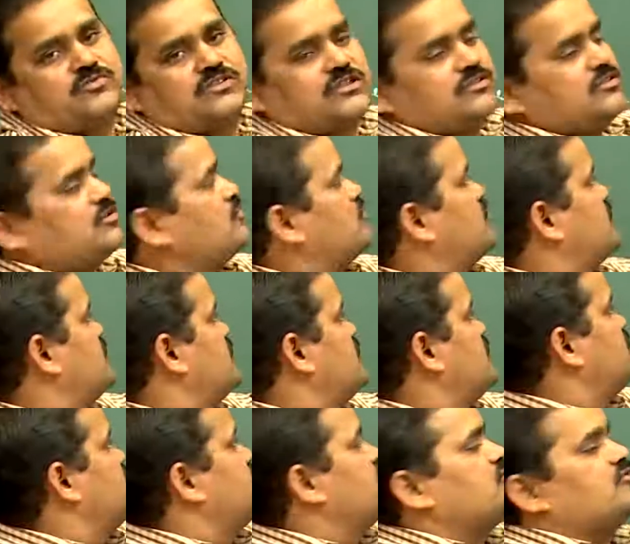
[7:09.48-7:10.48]
then the rotation
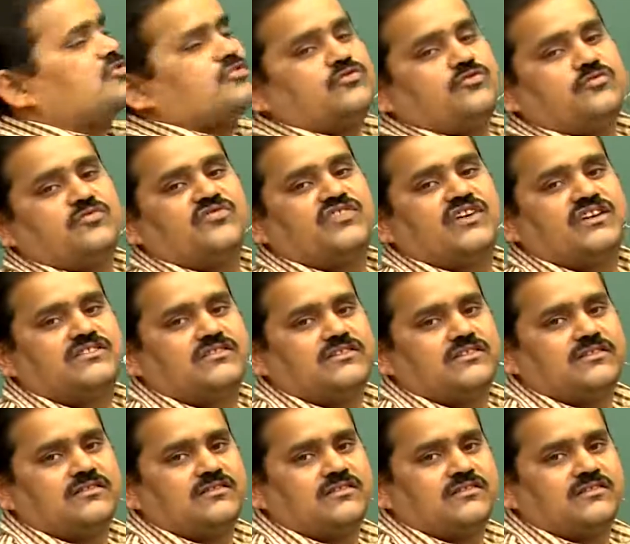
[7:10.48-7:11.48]
of the motor will be
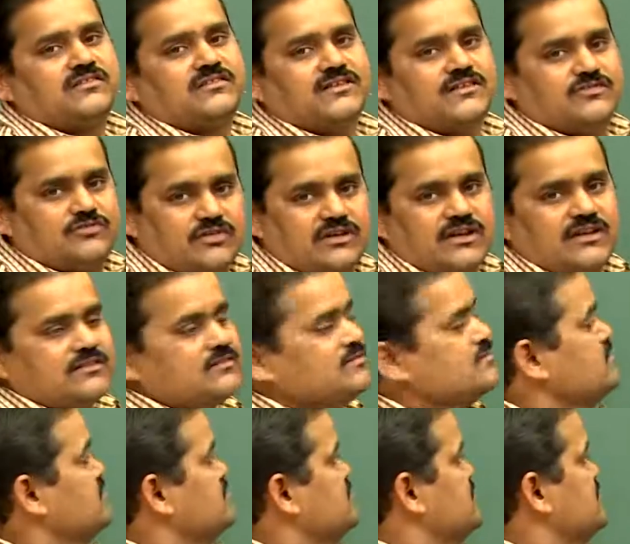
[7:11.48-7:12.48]
faster. It's okay?
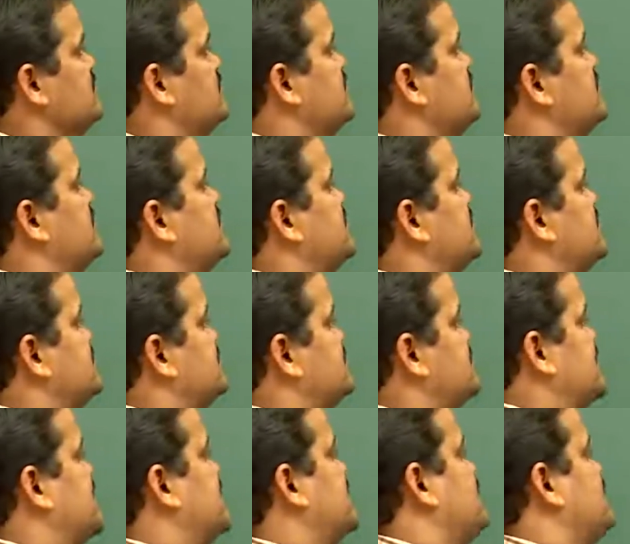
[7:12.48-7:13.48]
Second